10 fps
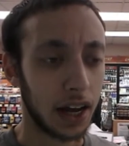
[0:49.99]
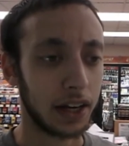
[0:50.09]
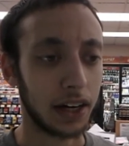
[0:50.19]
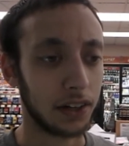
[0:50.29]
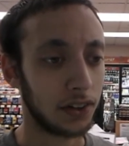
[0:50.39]

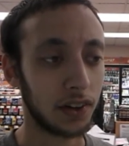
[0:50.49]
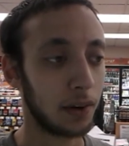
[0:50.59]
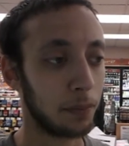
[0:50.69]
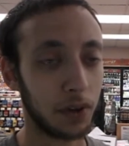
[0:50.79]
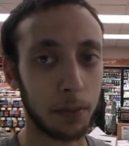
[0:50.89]
And it's
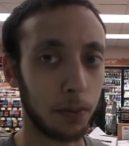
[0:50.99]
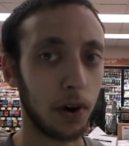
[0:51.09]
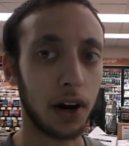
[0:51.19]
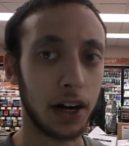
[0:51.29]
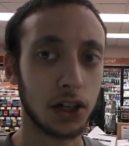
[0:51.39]
simply
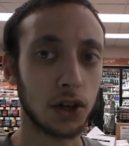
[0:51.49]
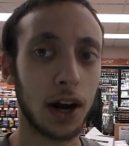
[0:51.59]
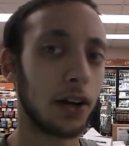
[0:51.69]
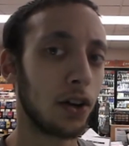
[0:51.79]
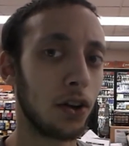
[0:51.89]
put, I
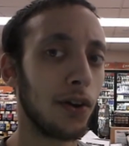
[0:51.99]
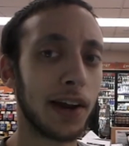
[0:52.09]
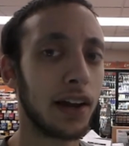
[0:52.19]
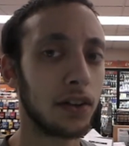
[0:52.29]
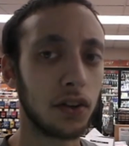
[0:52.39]
try to
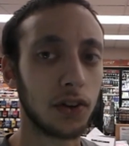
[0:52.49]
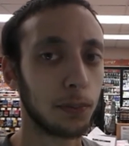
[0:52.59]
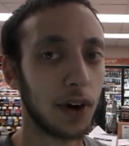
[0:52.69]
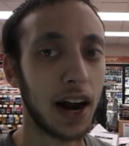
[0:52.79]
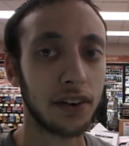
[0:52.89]
look at
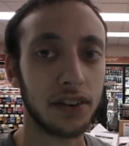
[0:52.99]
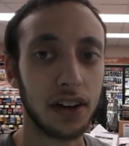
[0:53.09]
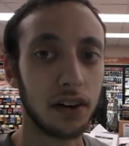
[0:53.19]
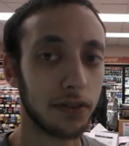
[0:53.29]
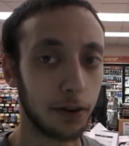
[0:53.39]

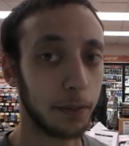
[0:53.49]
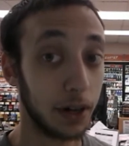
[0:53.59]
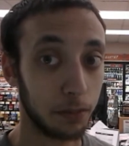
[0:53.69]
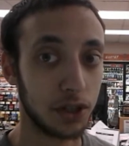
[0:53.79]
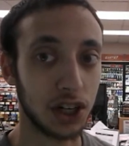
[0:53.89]
dyspraxia from
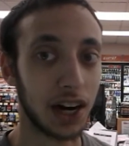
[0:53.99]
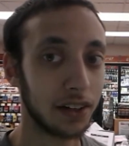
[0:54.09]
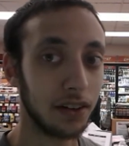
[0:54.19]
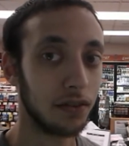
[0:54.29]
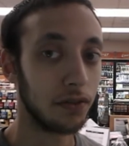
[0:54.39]
an
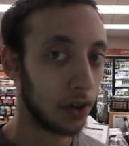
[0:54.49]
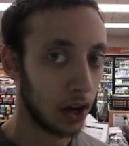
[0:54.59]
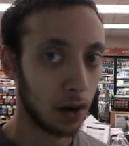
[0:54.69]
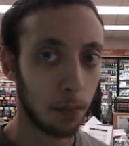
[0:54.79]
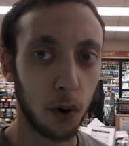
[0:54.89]
objective
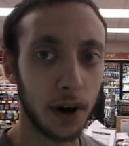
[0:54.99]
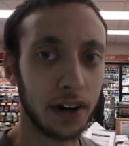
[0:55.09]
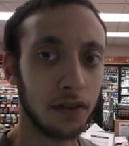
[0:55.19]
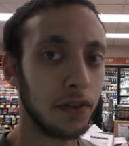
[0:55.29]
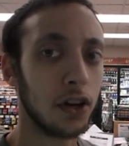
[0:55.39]

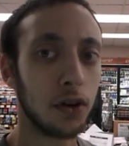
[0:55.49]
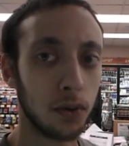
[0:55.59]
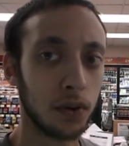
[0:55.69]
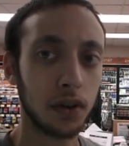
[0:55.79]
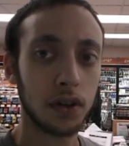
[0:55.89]
point of
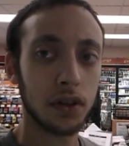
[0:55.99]
view.